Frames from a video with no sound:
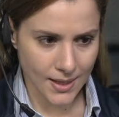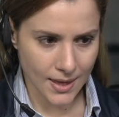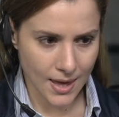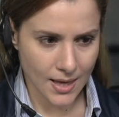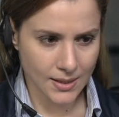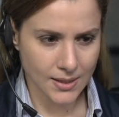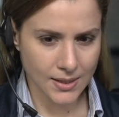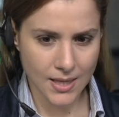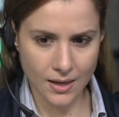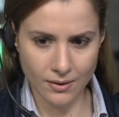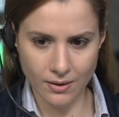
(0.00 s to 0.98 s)
or
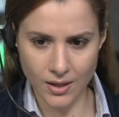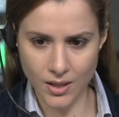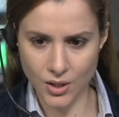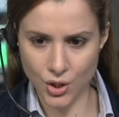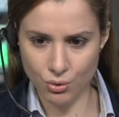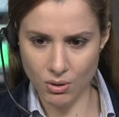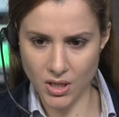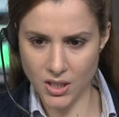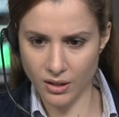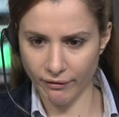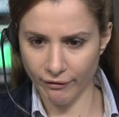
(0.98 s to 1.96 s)
involved in any kind
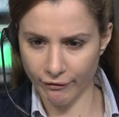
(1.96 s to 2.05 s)
of